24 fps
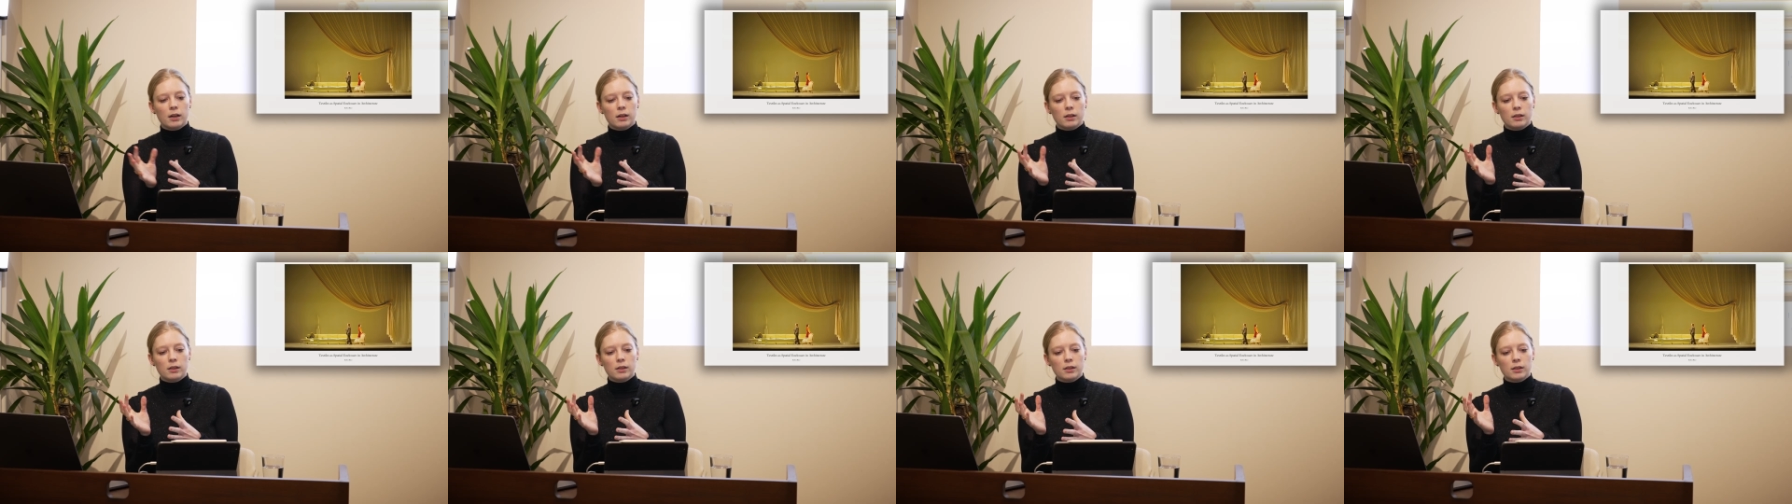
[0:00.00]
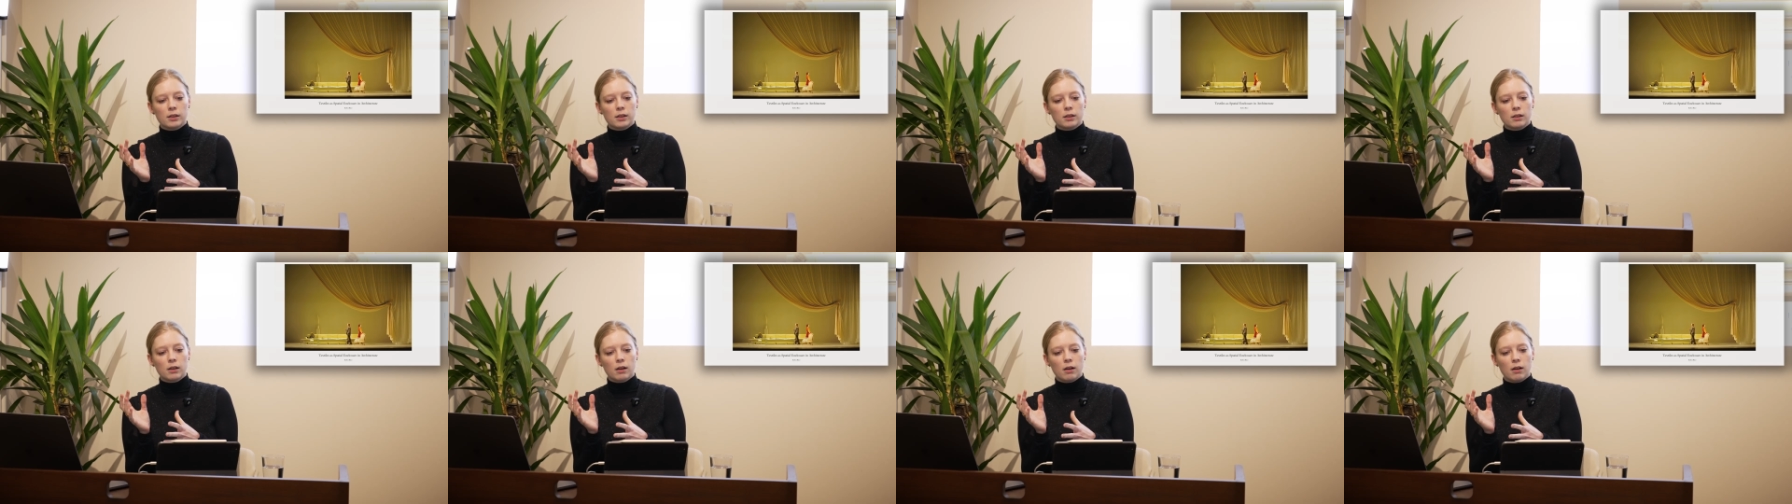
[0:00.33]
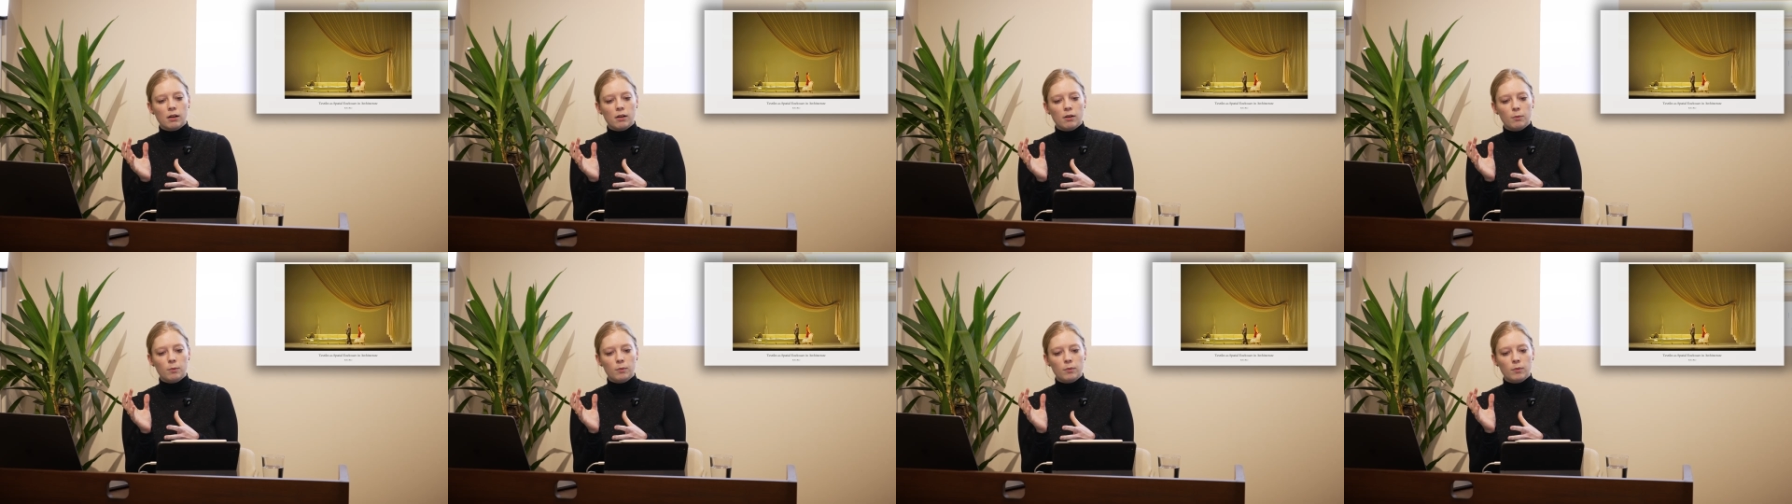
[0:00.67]
as
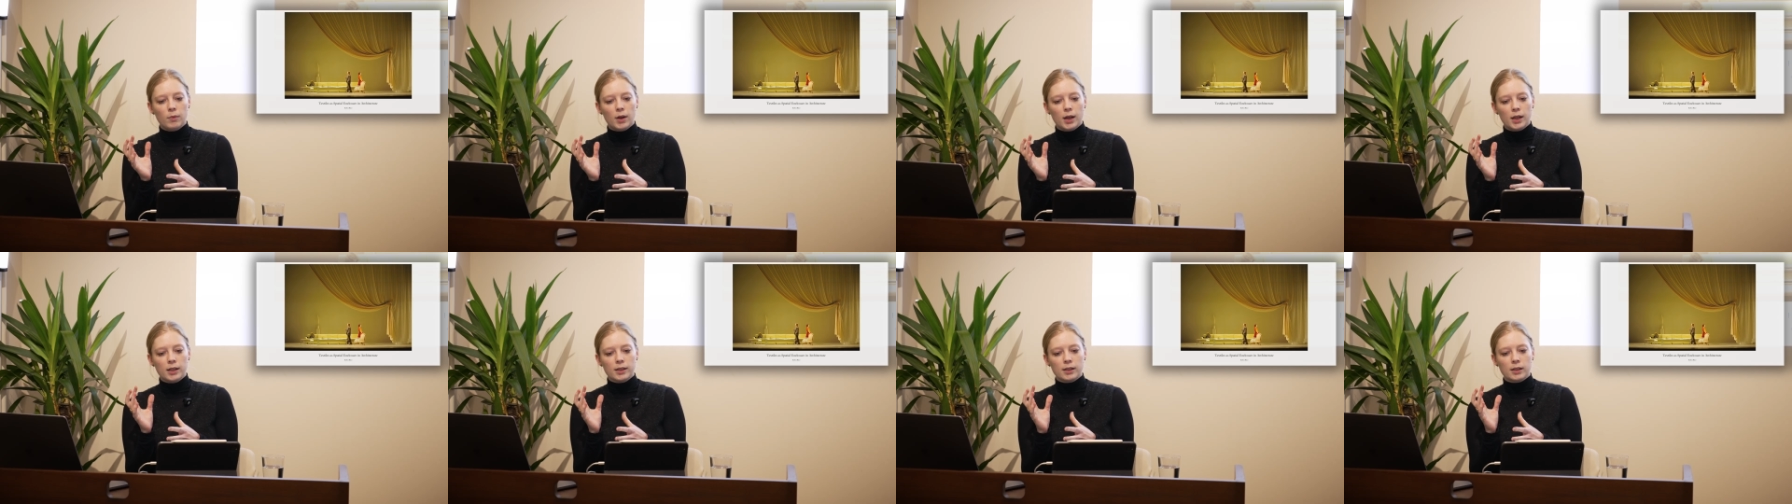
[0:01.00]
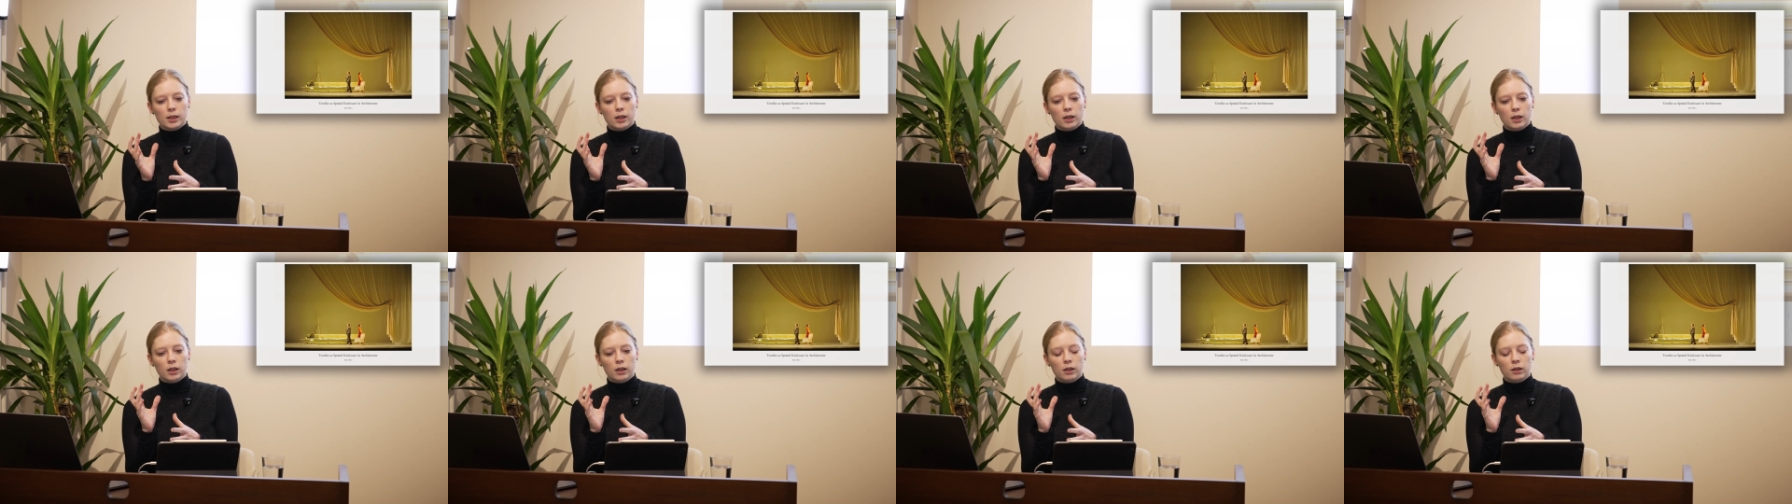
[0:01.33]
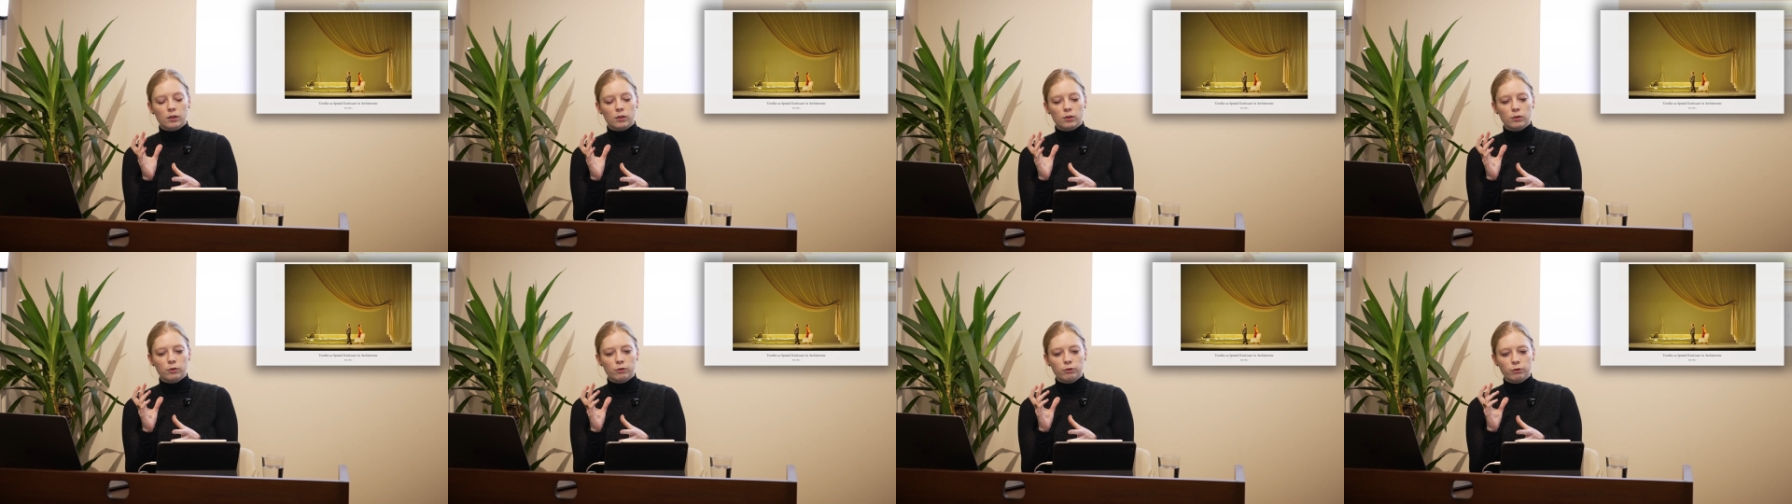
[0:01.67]

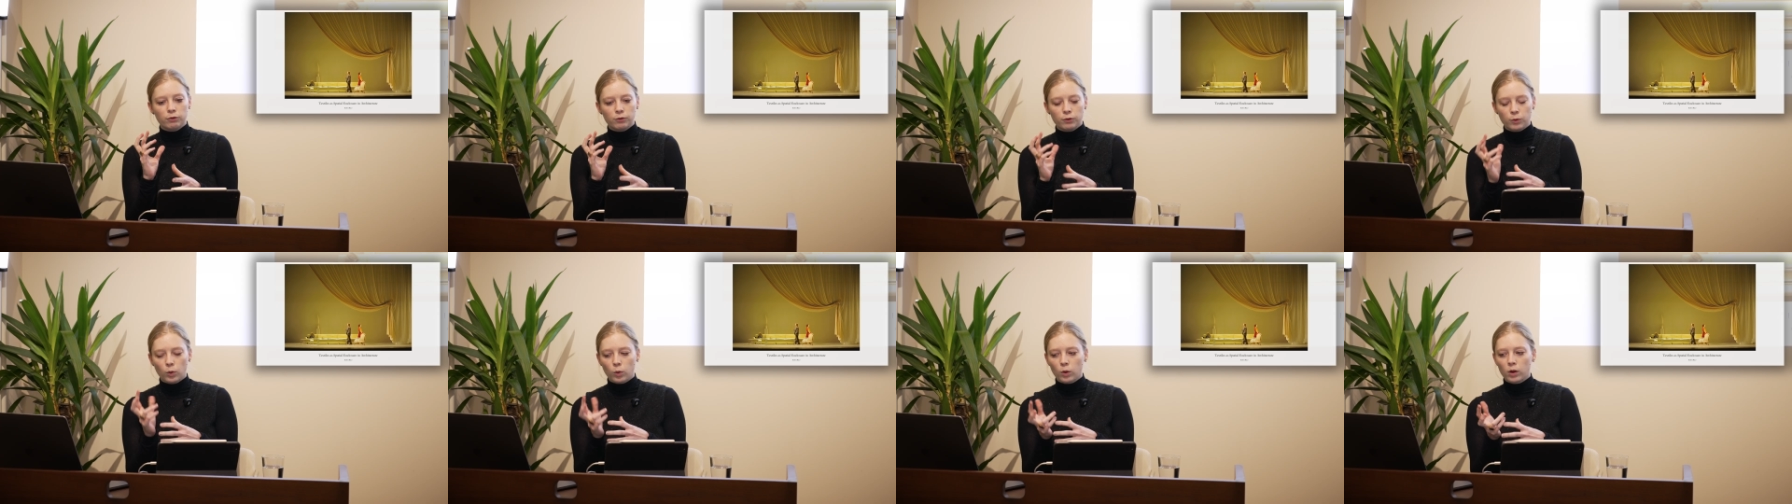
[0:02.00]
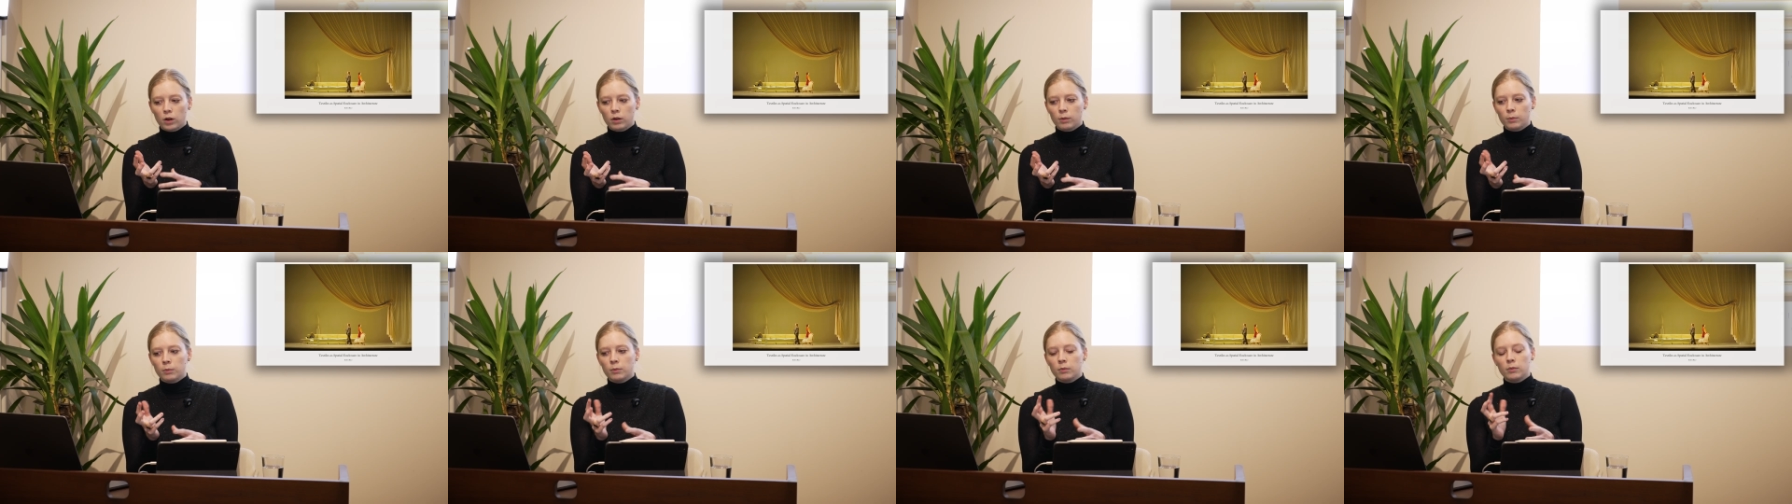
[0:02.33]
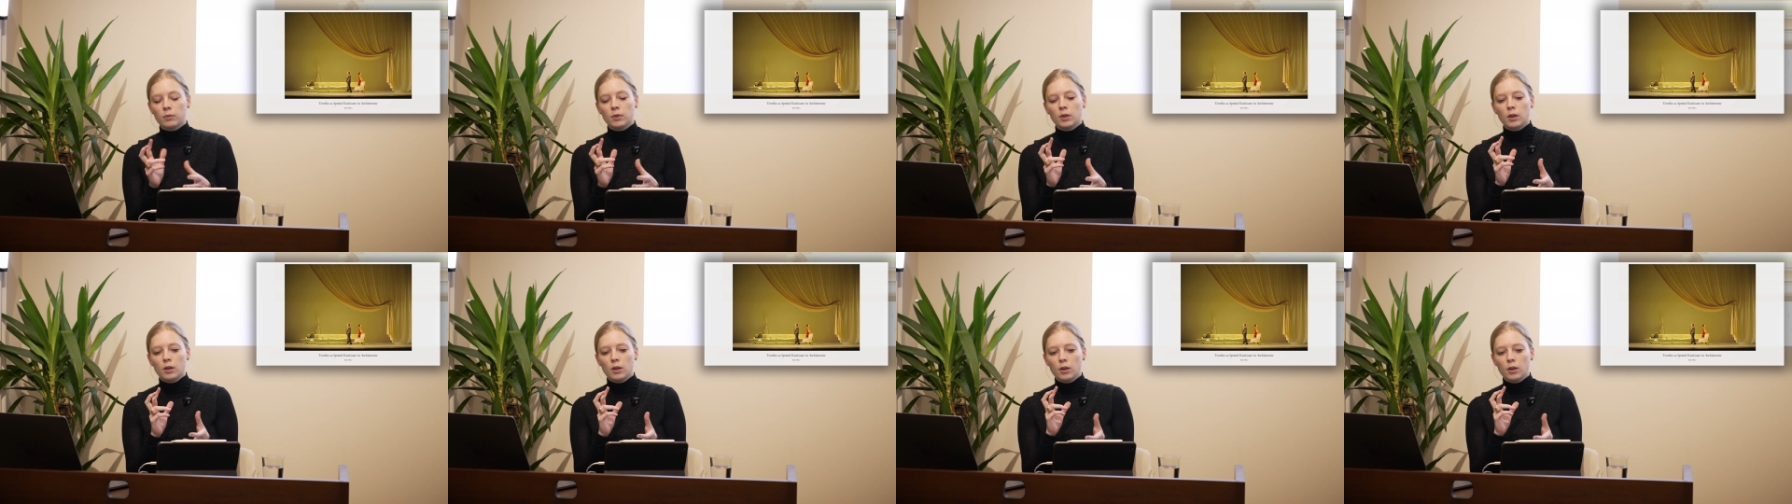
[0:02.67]
they form